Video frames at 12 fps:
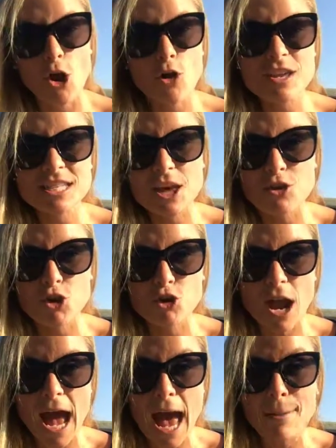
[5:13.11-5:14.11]
and all this other
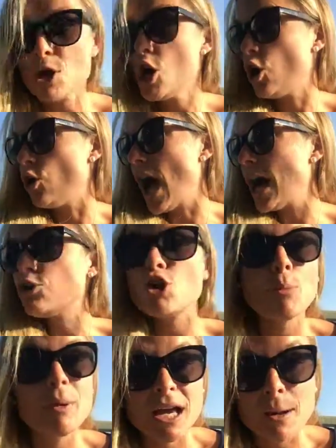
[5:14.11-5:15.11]
crap, or I don't
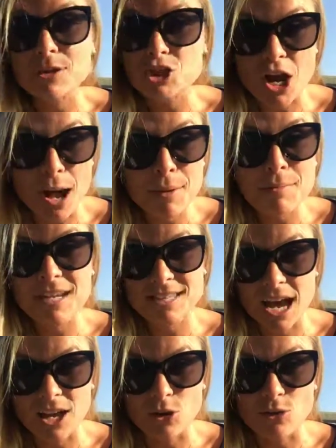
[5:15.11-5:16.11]
know, pick up a job at
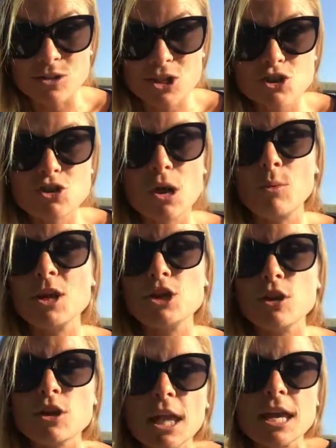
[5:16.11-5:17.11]
McDonald's so that
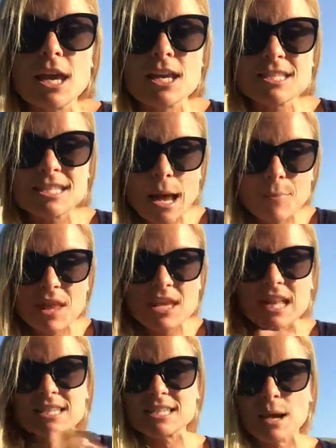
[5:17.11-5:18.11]
way, like,
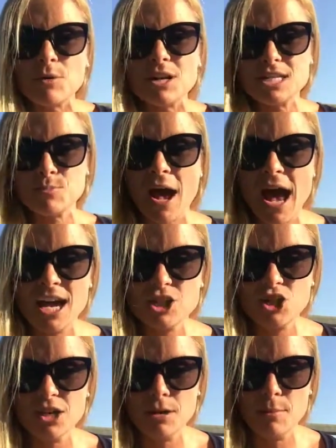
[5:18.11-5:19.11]
something that someone is
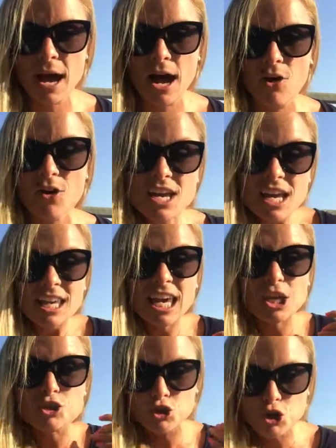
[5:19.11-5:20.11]
passionate about
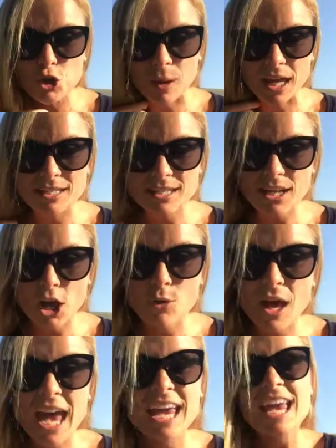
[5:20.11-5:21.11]
can do it,
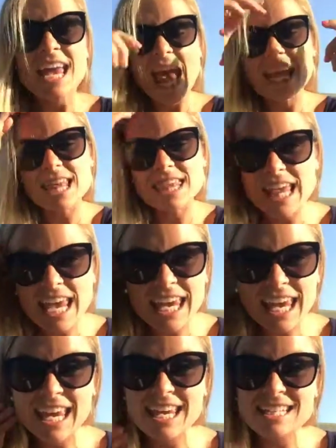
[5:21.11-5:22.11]
okay? And the
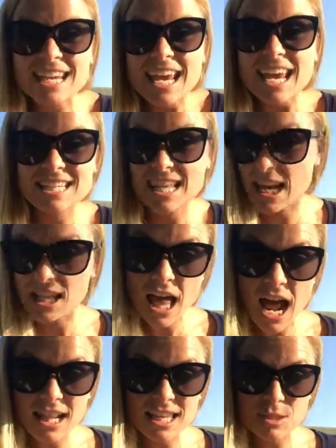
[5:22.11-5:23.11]
thing is that a
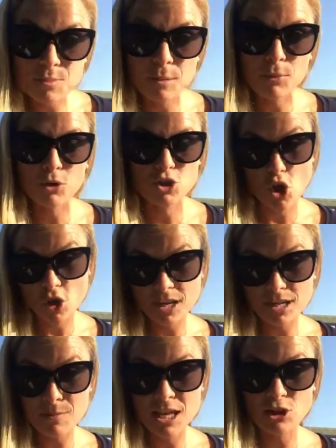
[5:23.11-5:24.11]
lot of these people are
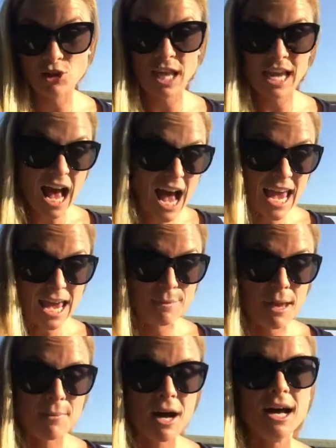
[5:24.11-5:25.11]
talking to me and they're like, I
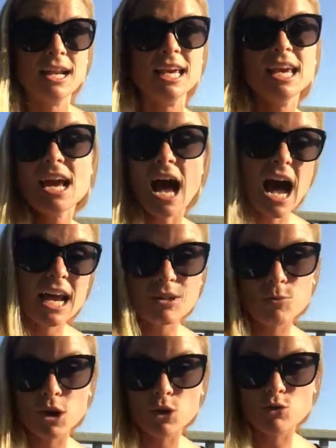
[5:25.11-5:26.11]
hate my body,
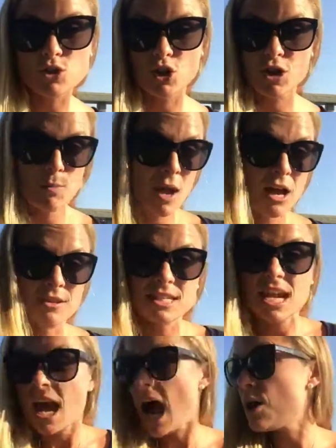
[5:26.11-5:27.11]
I want to lose 30
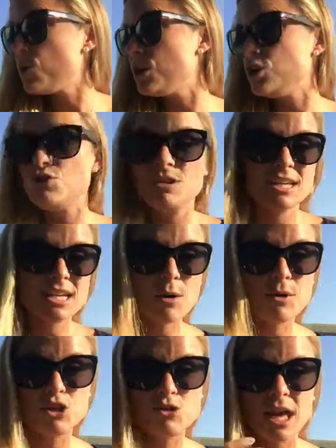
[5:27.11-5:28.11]
pounds, I want to do this,
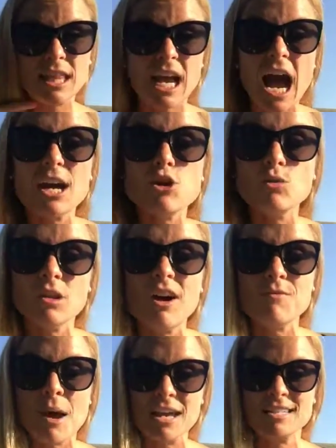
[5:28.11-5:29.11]
I want to do that, like, I don't
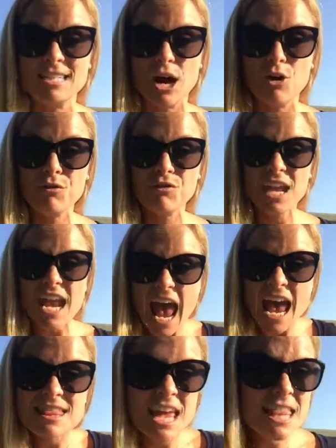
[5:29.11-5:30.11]
love myself.
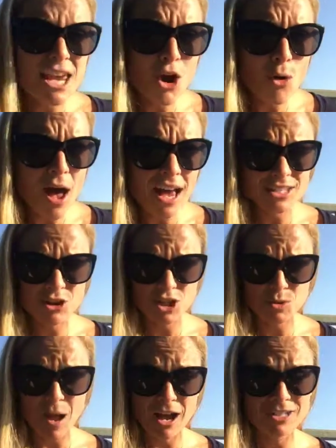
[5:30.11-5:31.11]
And then they go ask their
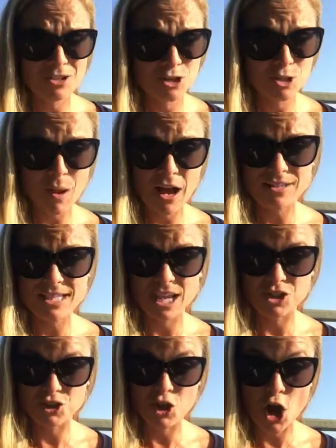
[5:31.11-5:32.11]
spouse and their spouse
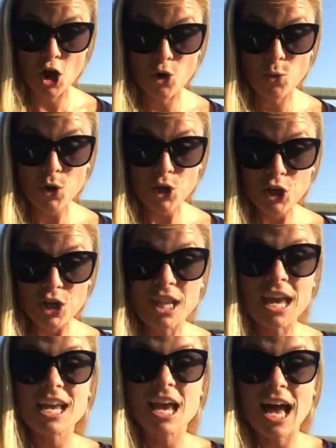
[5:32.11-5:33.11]
says no.
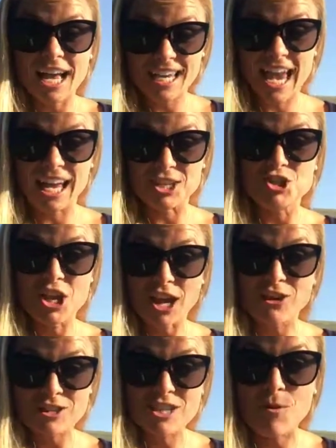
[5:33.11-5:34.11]
Like, again,
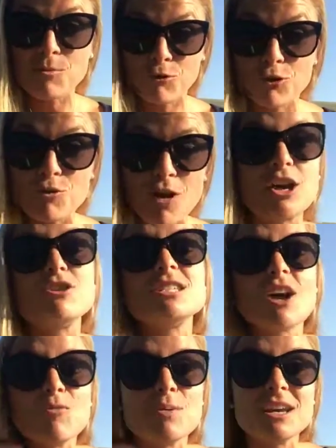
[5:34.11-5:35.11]
check yourself before you wreck
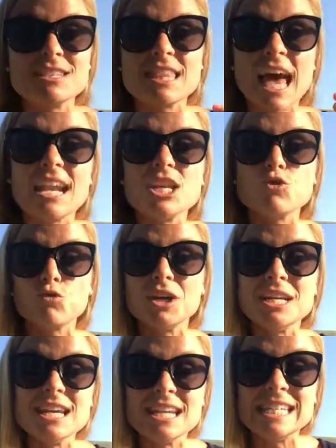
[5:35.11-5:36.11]
yourself, because that is
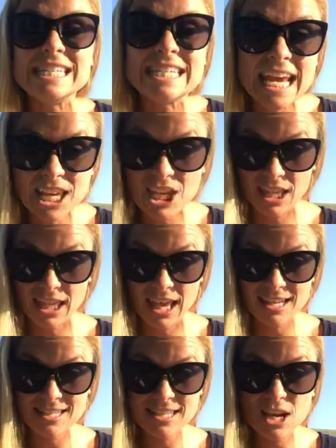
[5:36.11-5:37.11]

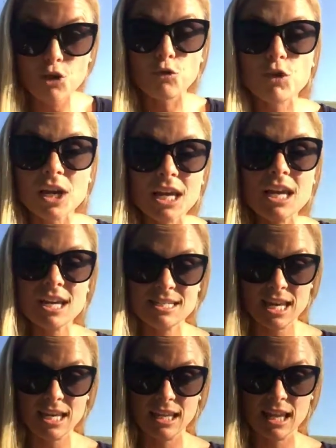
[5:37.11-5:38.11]
ridiculous.
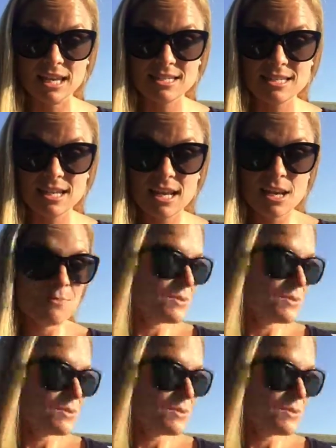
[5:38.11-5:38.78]
Ridiculous.